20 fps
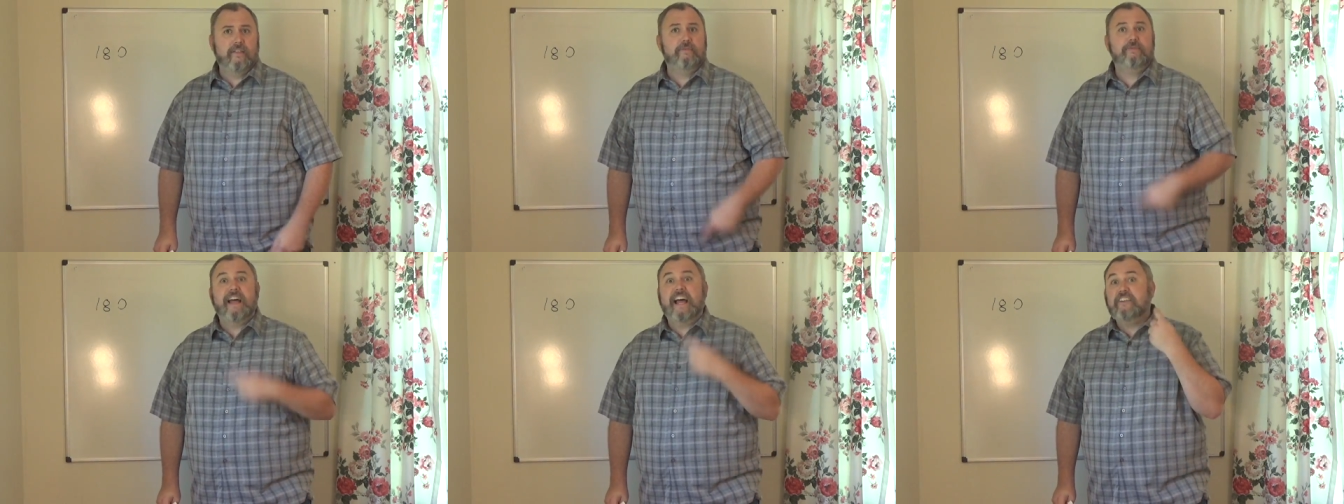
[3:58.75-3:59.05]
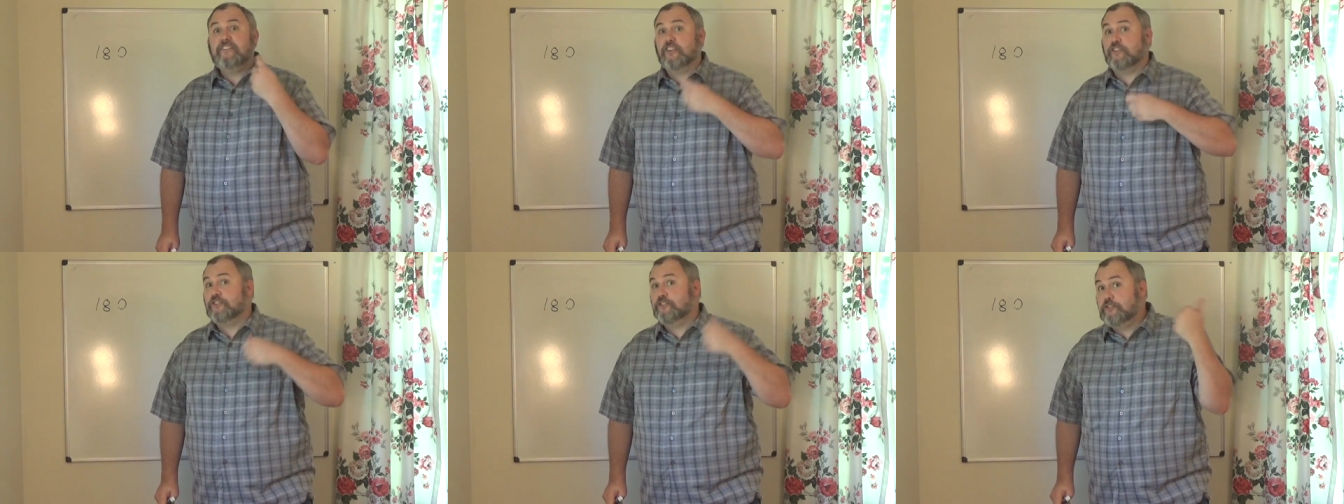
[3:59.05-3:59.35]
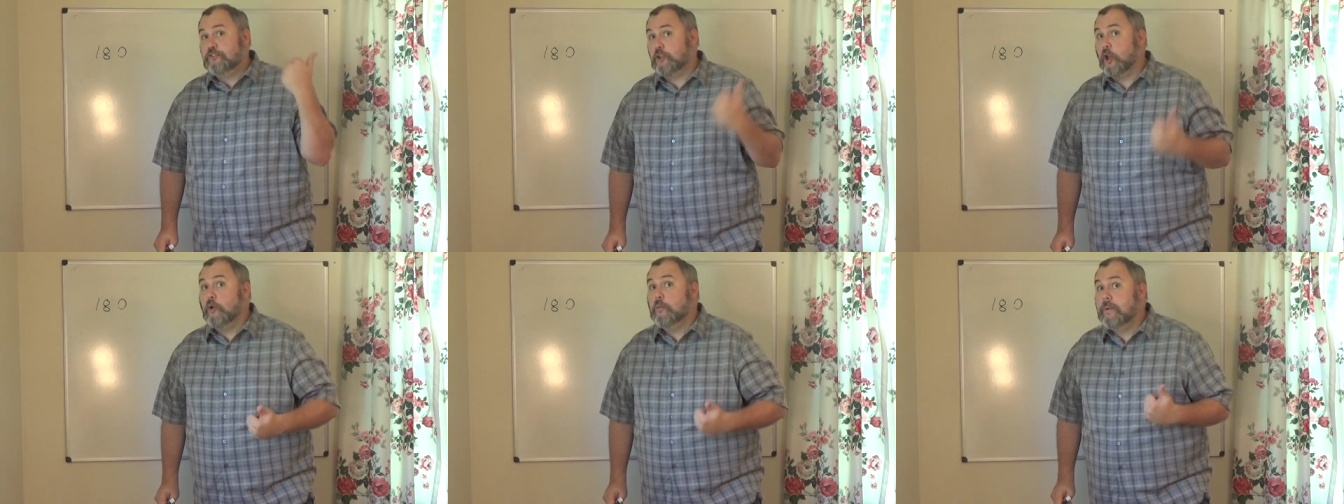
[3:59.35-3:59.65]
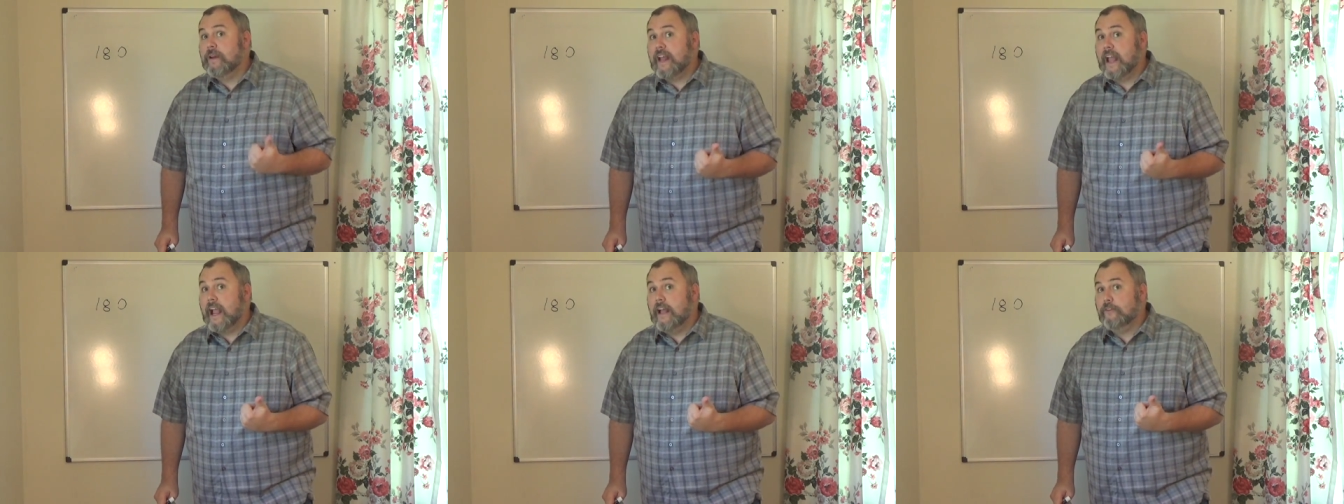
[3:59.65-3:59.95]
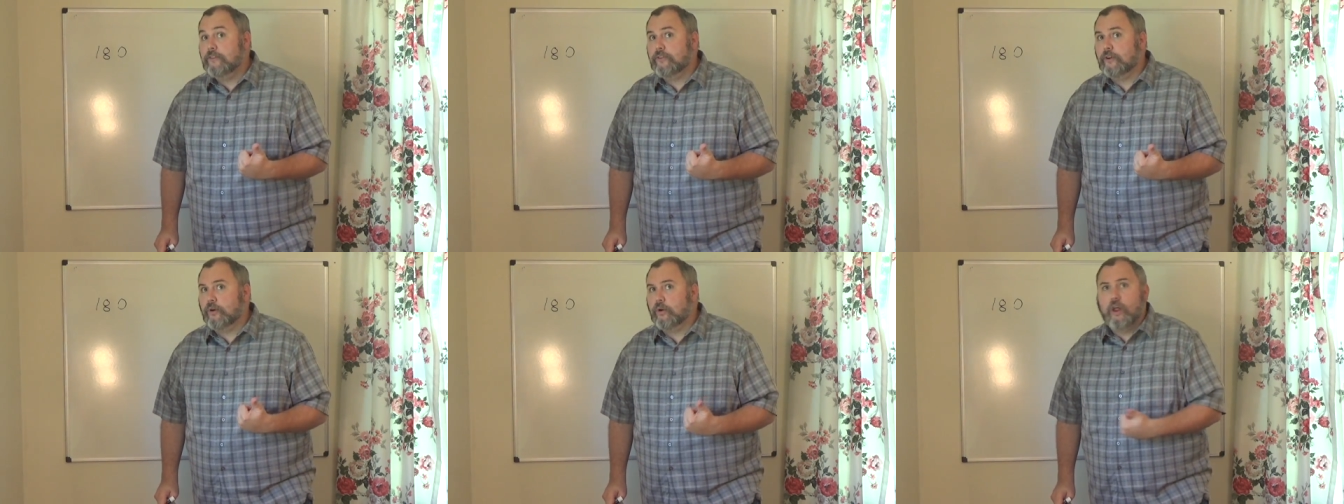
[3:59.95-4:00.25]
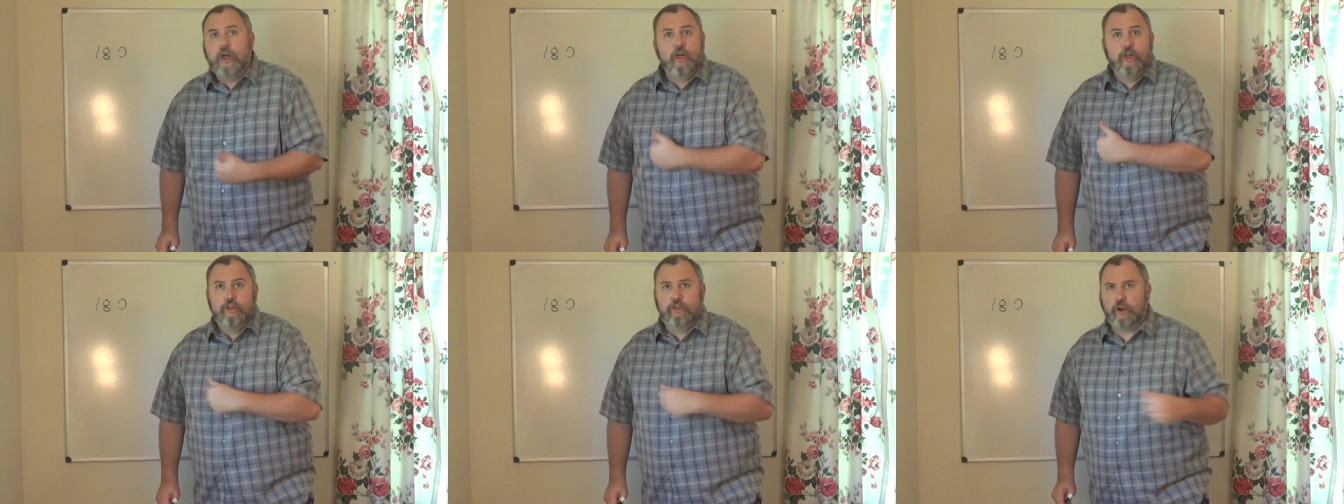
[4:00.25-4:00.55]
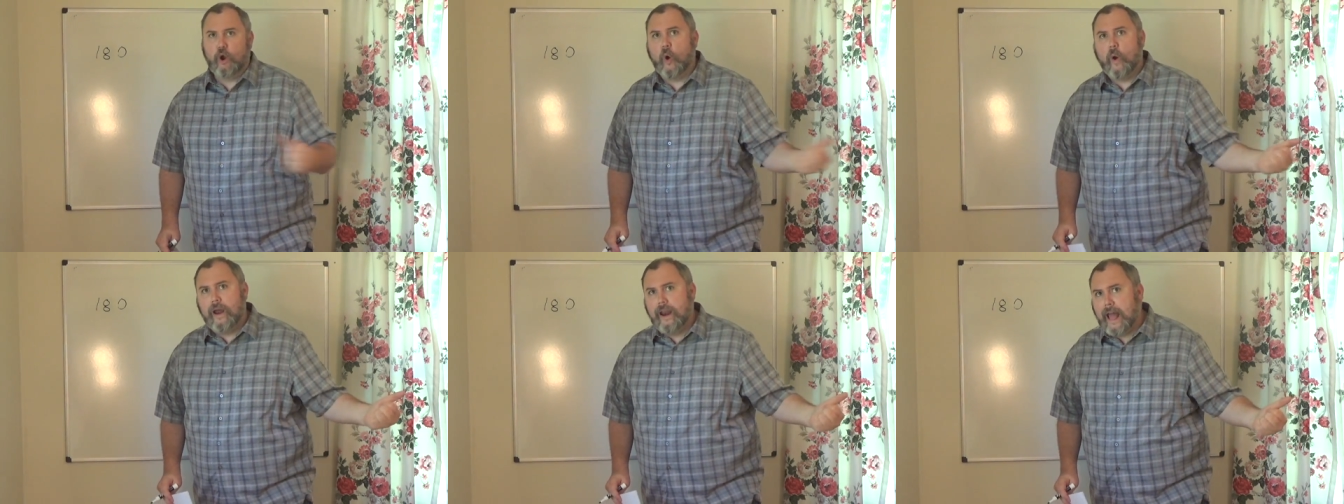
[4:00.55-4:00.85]
That's a stupid answer.
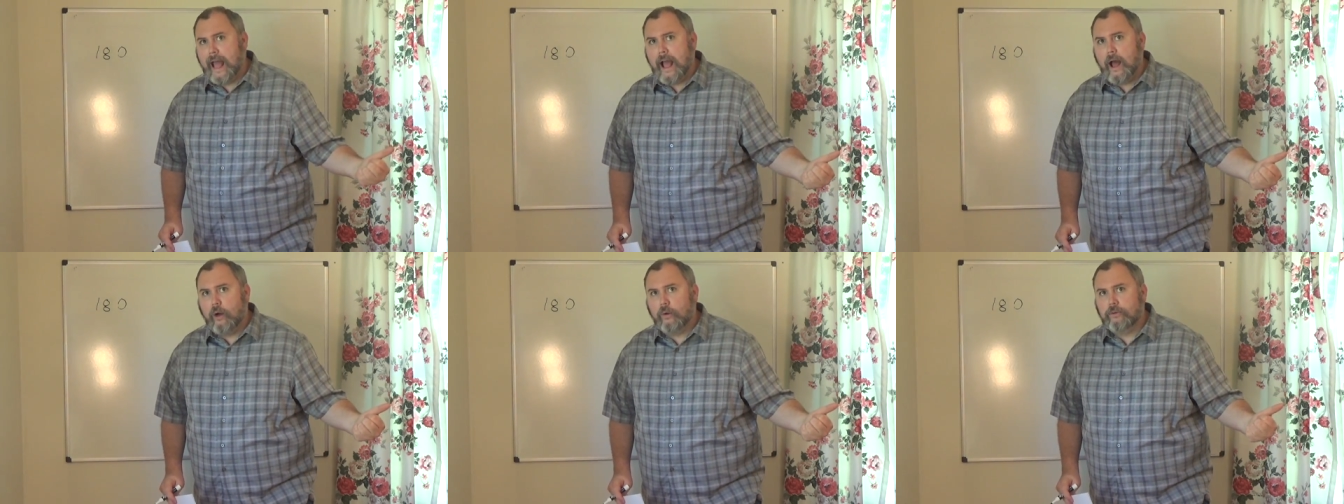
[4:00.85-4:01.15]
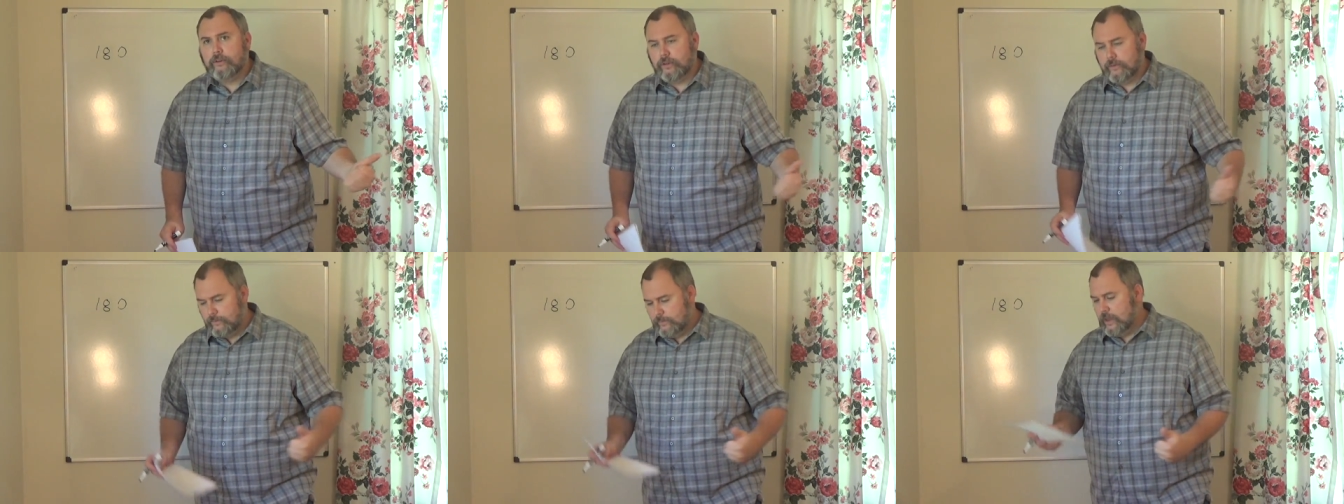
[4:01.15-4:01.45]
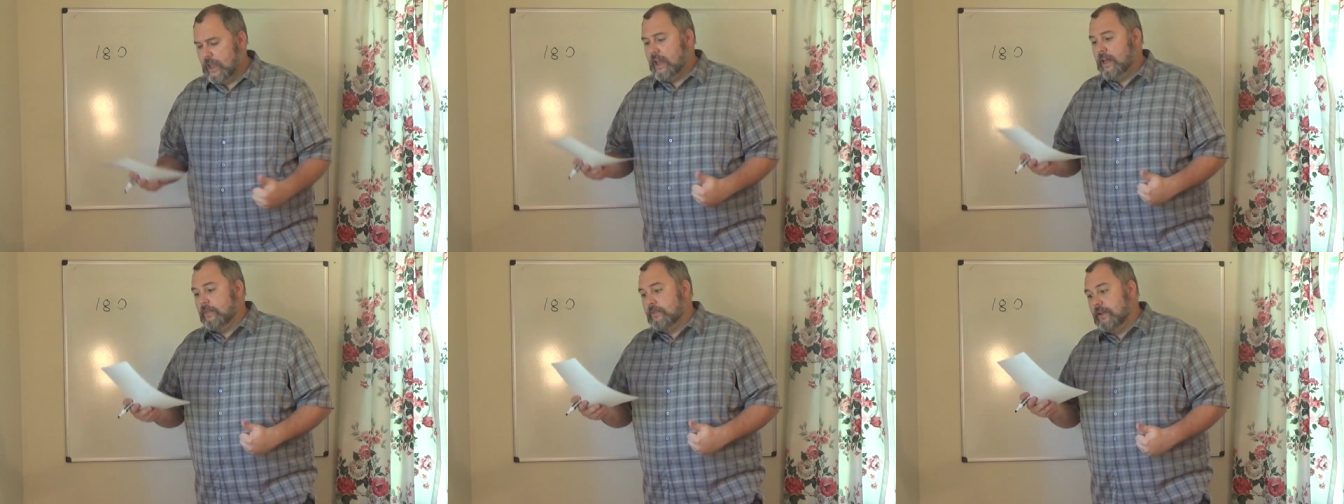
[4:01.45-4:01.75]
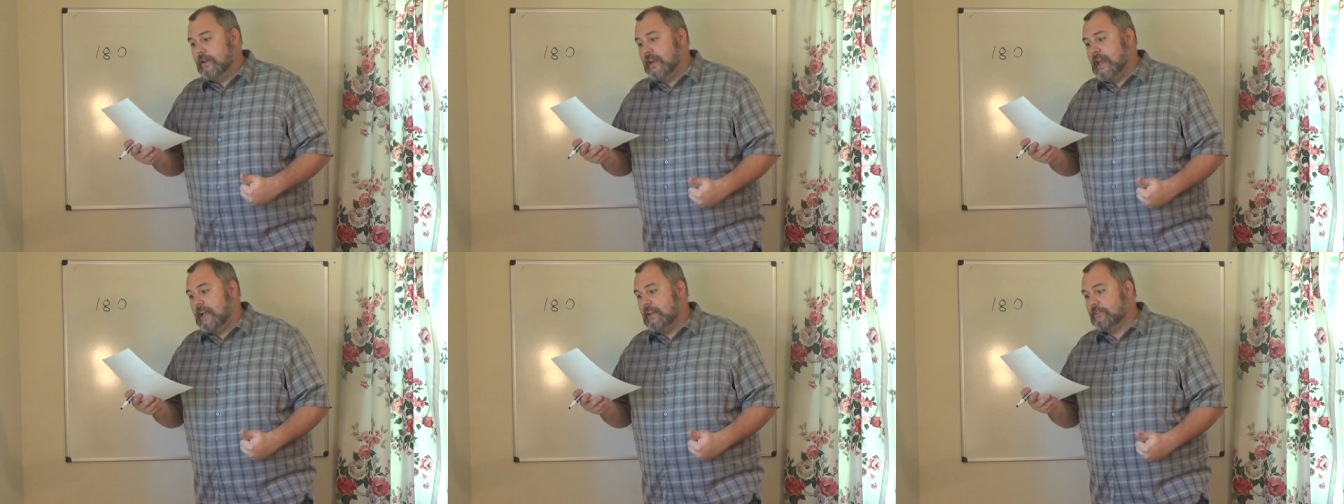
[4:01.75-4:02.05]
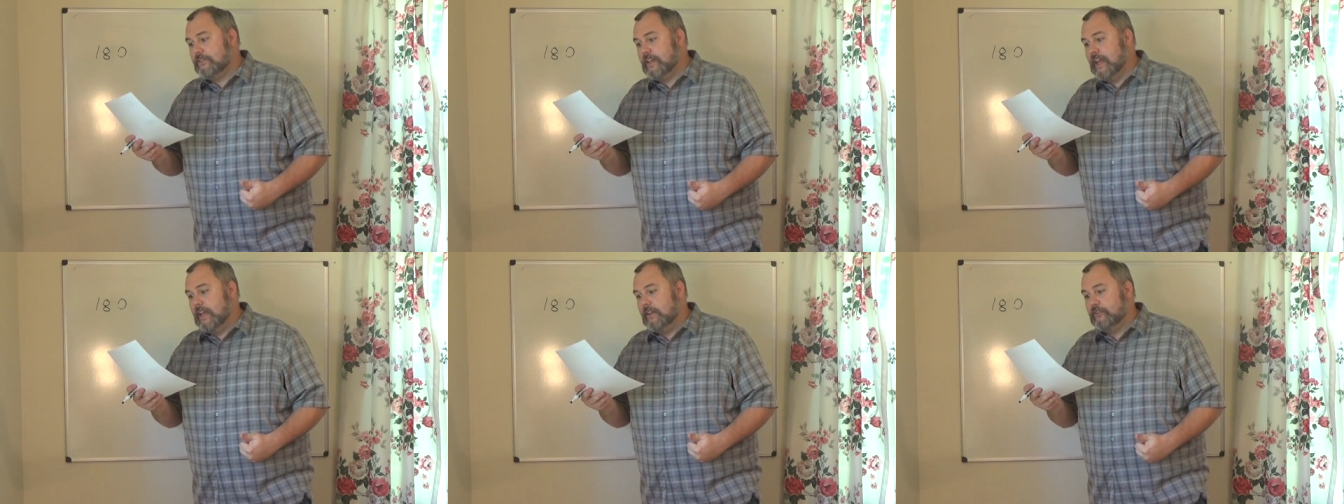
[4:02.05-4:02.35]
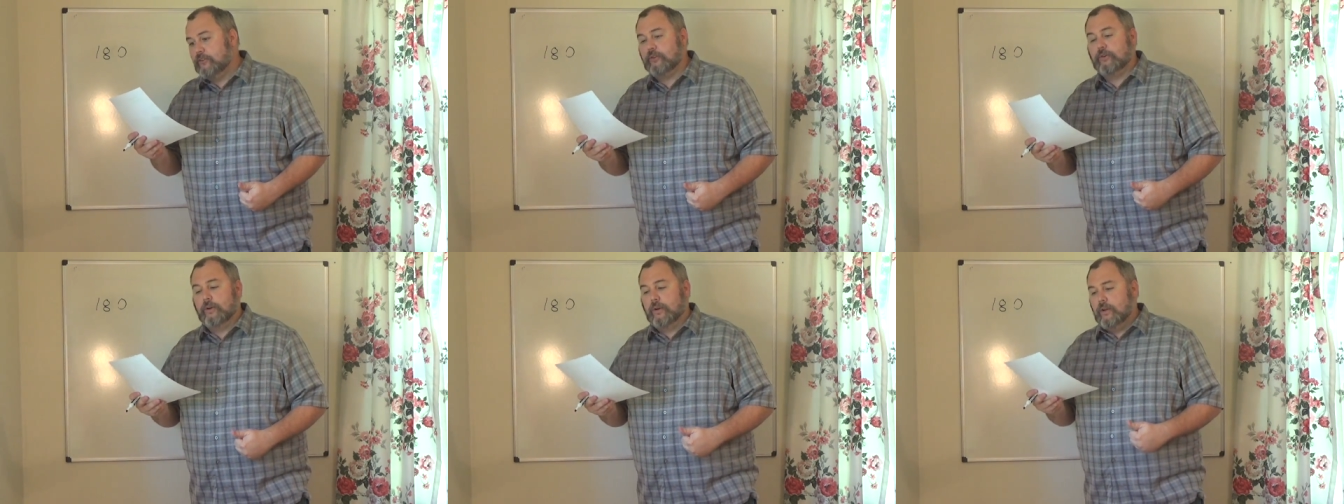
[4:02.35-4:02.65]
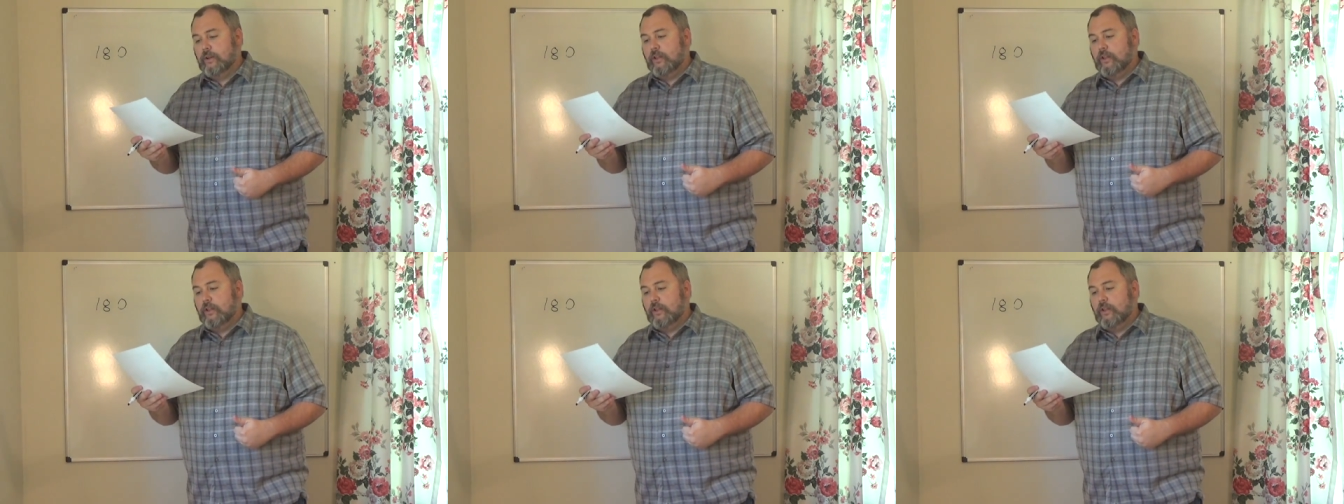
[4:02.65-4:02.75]
Throw it out. The next answer,